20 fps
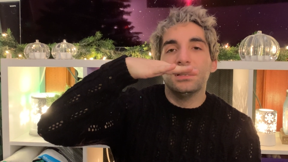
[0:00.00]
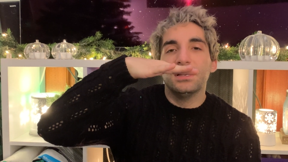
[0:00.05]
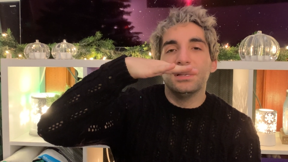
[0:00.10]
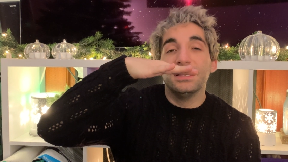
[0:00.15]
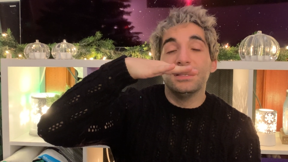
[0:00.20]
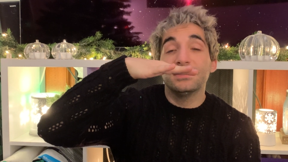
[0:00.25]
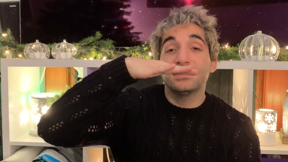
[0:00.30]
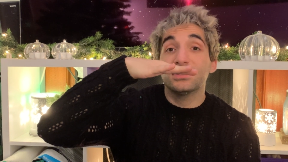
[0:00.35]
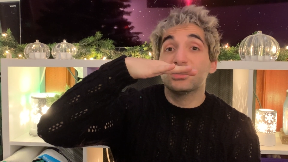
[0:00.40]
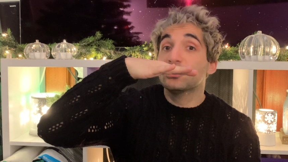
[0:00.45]

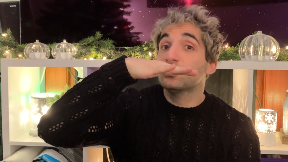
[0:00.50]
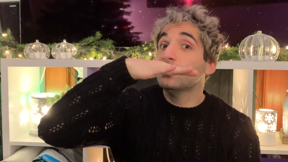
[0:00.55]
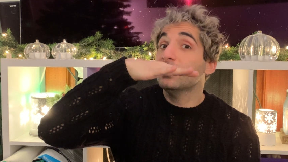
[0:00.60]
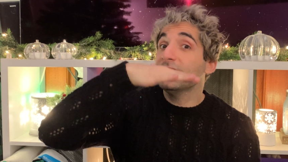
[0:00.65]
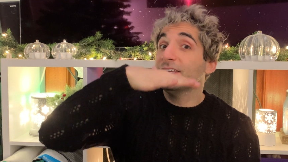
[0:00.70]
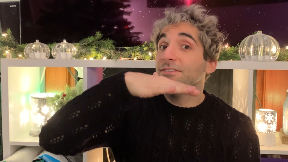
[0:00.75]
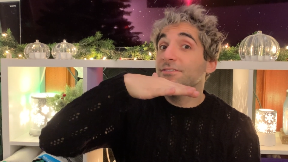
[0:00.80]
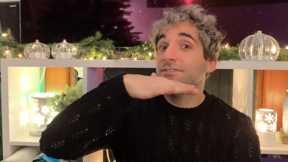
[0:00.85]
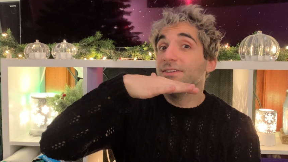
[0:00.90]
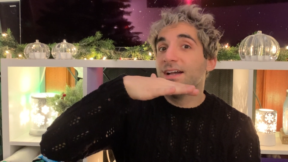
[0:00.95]
is a
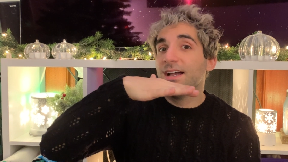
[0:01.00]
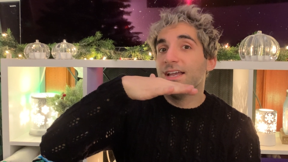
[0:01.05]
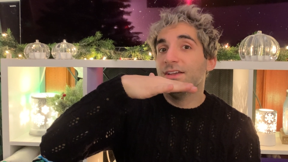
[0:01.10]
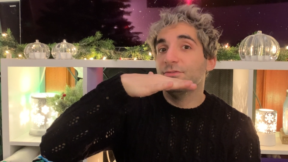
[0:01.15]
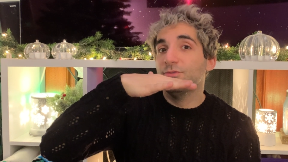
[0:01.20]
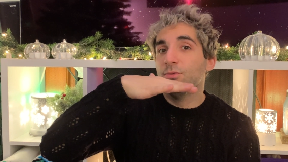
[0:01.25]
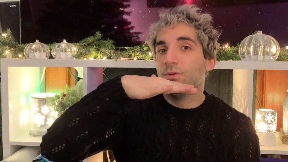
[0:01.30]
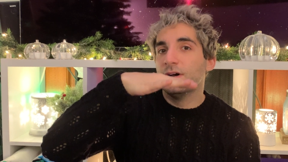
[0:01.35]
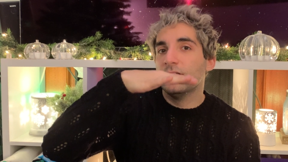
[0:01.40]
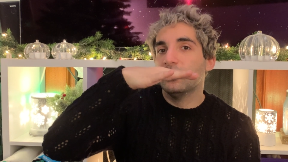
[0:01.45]
25
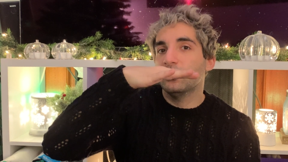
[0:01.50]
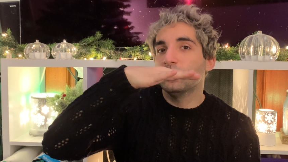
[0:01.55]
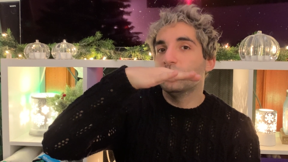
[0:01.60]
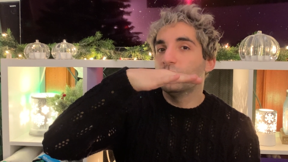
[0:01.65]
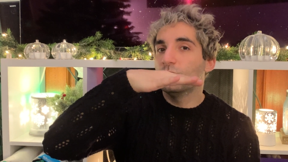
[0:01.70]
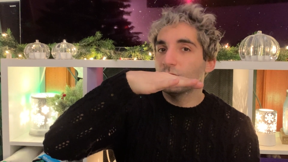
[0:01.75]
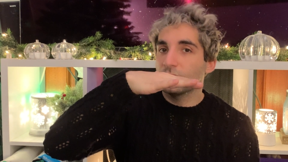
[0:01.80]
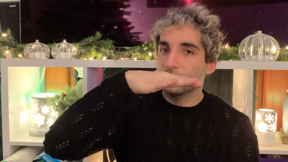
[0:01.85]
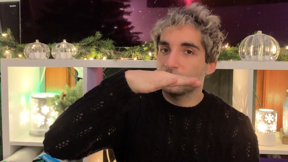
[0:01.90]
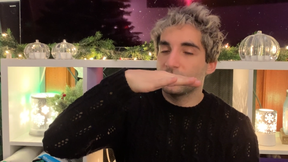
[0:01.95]
watt
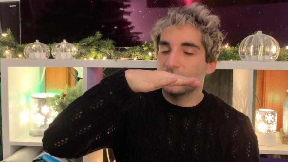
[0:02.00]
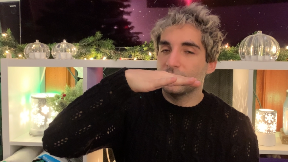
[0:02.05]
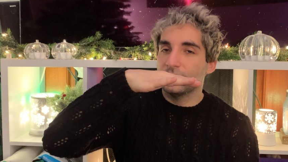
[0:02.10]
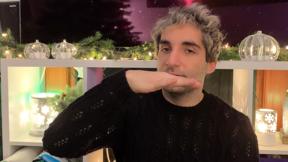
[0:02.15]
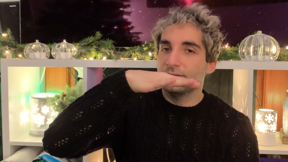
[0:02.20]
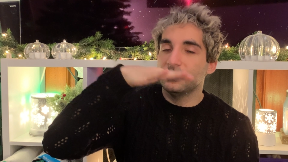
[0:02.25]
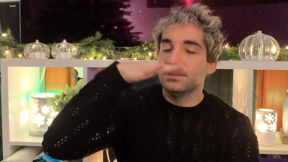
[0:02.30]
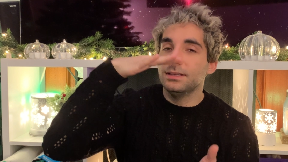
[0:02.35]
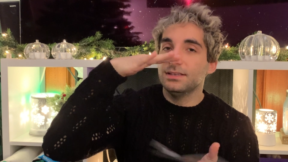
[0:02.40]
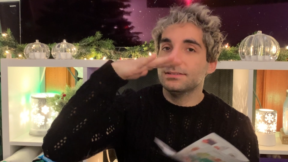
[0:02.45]
warmer.
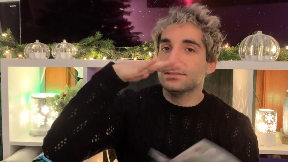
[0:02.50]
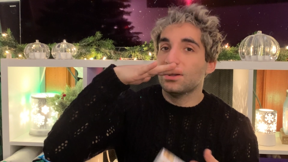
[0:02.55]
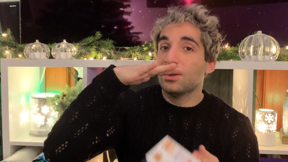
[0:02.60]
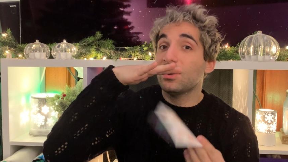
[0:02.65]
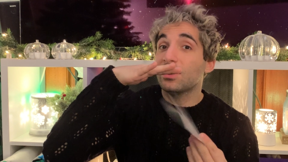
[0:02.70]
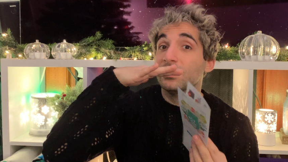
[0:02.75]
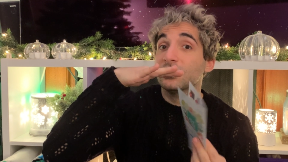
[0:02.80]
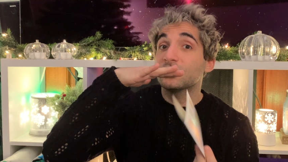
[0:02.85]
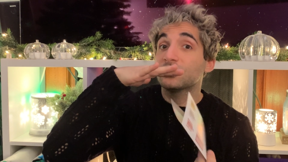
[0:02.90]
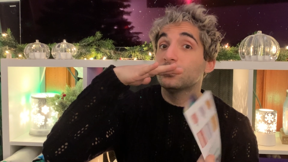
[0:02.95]
These
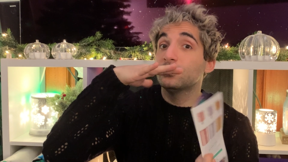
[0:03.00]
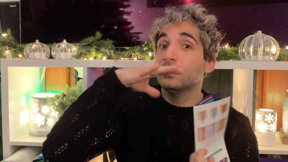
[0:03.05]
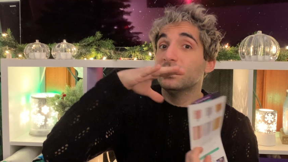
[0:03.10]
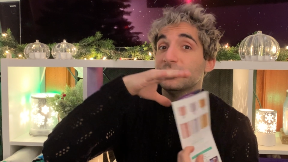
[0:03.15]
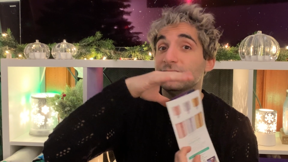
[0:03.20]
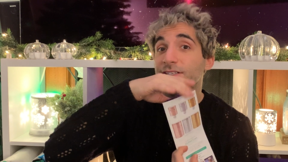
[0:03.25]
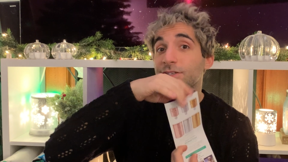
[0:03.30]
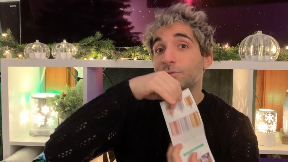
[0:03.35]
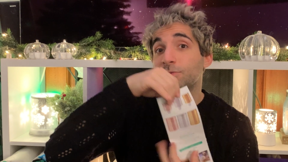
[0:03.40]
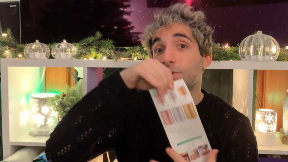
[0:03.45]
are
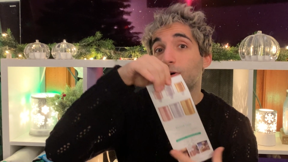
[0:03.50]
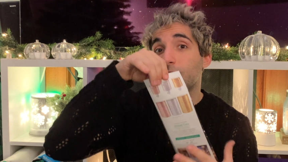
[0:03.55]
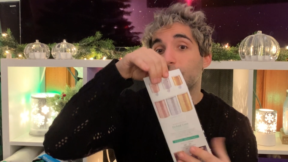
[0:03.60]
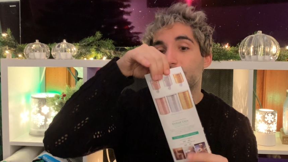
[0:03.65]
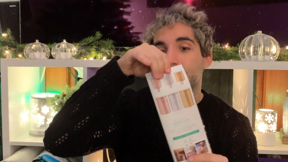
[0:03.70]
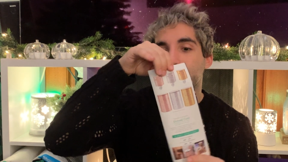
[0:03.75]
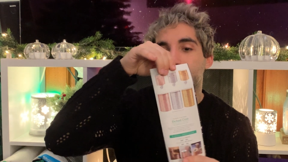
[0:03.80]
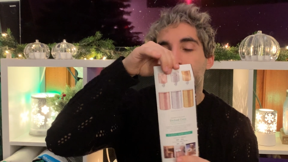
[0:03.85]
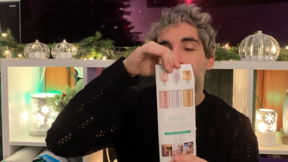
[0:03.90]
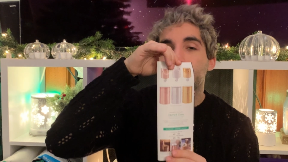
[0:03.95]
20 watt.
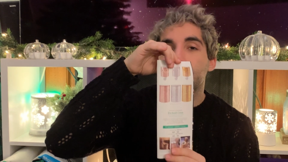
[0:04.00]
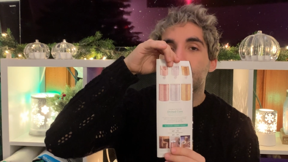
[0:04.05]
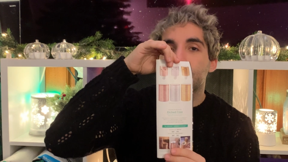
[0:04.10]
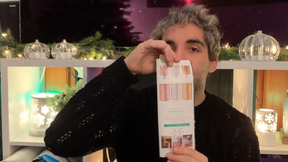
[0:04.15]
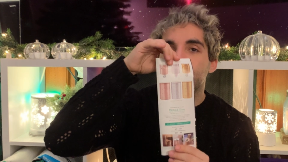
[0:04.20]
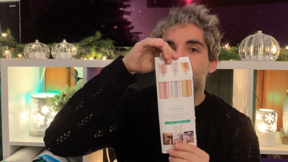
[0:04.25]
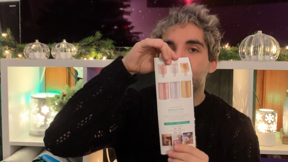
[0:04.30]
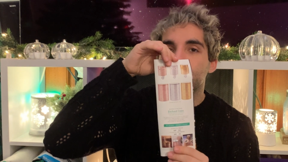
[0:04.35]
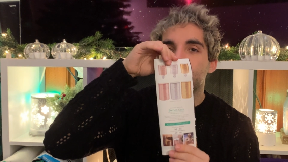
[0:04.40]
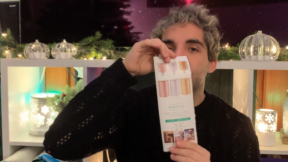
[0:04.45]

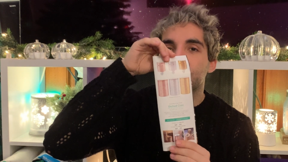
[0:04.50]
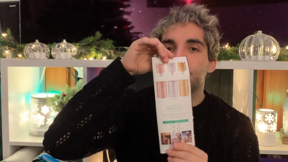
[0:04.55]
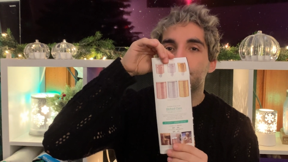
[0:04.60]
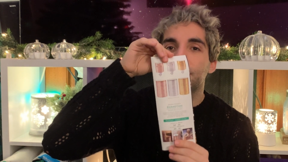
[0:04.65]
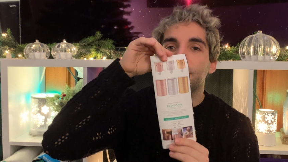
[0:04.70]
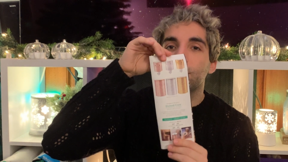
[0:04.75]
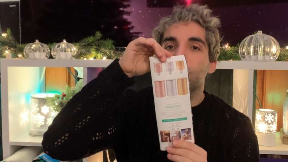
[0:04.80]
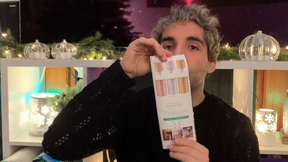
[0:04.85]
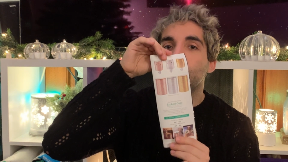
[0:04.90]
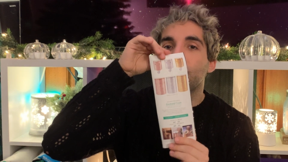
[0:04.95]
So just
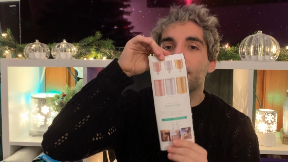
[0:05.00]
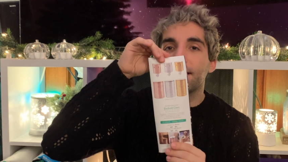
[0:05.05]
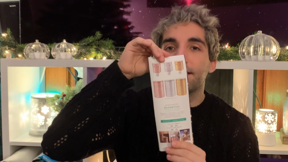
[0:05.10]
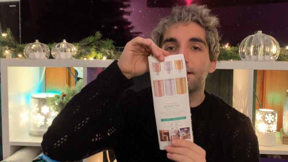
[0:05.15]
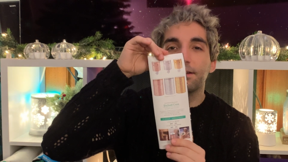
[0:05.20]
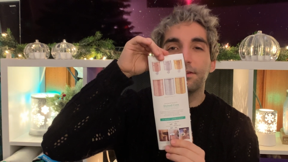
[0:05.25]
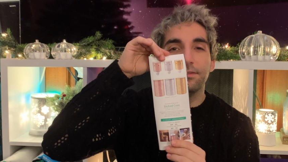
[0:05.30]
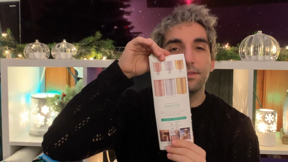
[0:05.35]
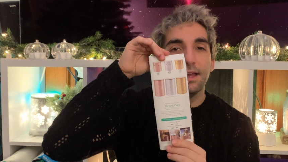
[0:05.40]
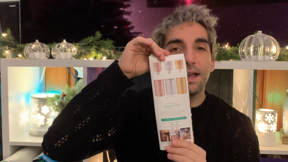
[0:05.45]
be aware
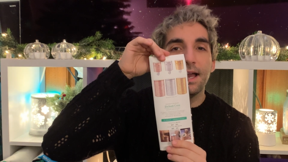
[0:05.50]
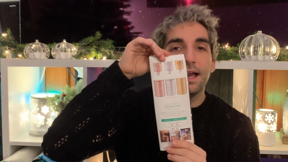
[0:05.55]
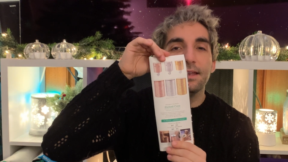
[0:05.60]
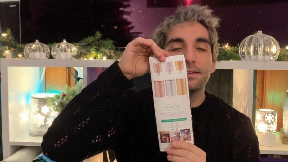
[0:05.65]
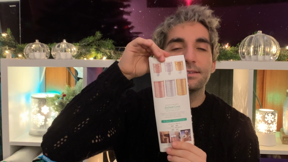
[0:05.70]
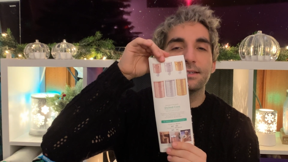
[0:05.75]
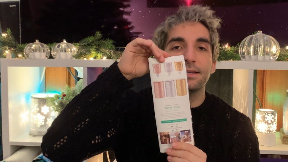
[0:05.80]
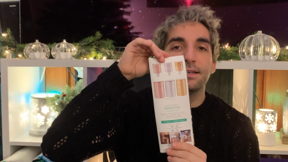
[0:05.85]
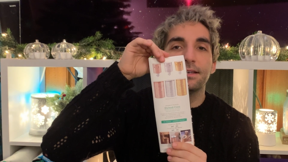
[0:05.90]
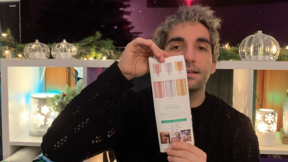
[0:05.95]
of that.
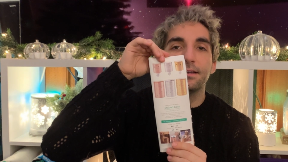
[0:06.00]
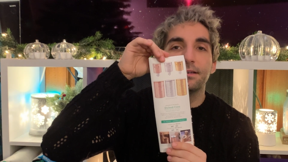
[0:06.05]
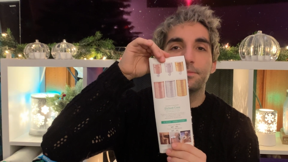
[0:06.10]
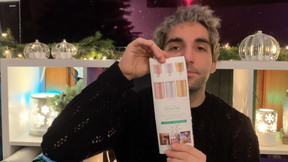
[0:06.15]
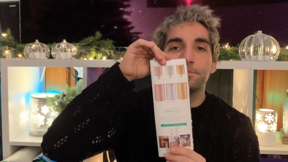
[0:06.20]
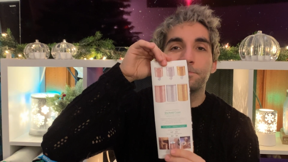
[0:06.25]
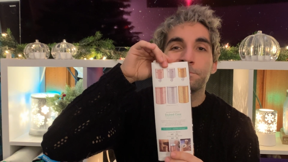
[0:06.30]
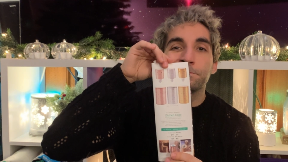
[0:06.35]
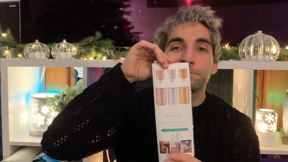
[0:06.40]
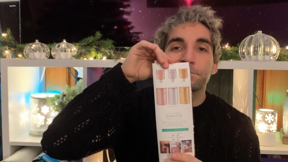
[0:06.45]

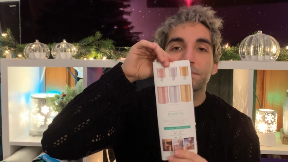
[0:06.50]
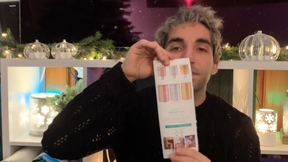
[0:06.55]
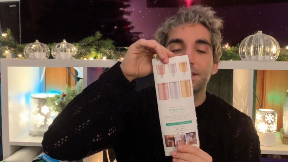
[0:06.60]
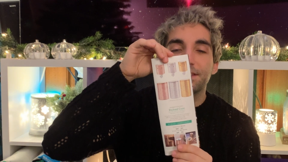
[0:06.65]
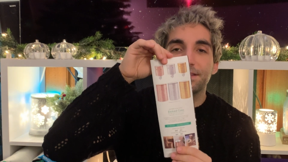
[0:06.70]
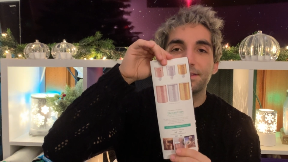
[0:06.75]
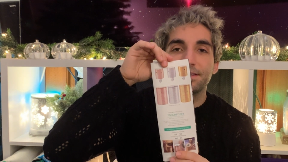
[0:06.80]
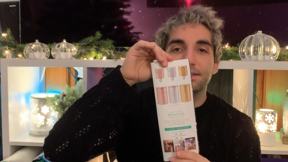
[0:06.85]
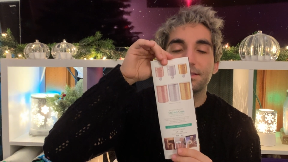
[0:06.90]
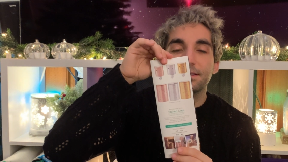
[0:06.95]

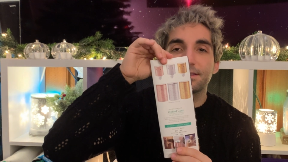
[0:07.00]
This is a